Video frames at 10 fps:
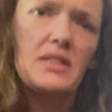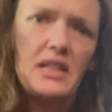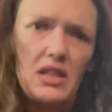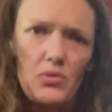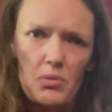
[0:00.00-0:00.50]
to
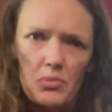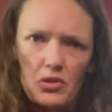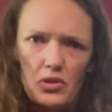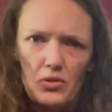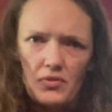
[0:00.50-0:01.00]
get it
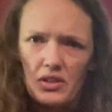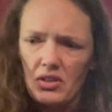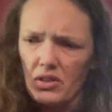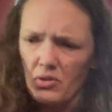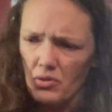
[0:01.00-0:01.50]
removed.
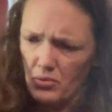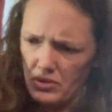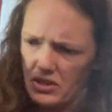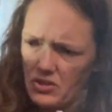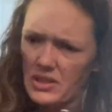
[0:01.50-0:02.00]
Oh,
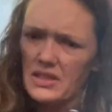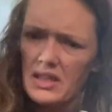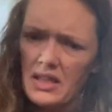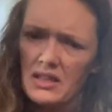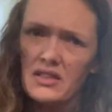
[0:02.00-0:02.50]
did you get
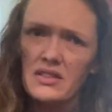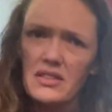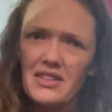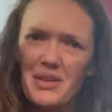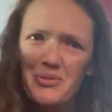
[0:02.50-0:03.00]
that?
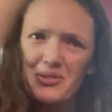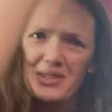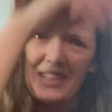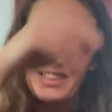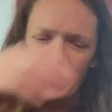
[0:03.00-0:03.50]

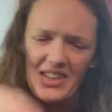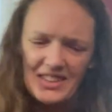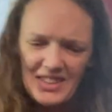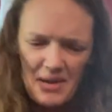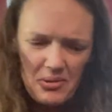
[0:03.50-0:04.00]
Slobbery. You got
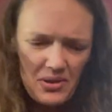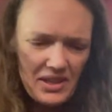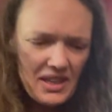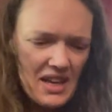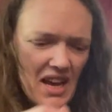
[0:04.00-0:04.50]
slobbery.
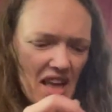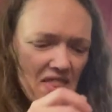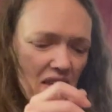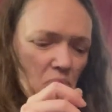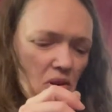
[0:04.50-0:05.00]

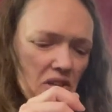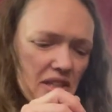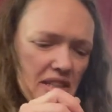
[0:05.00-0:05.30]
They wanted us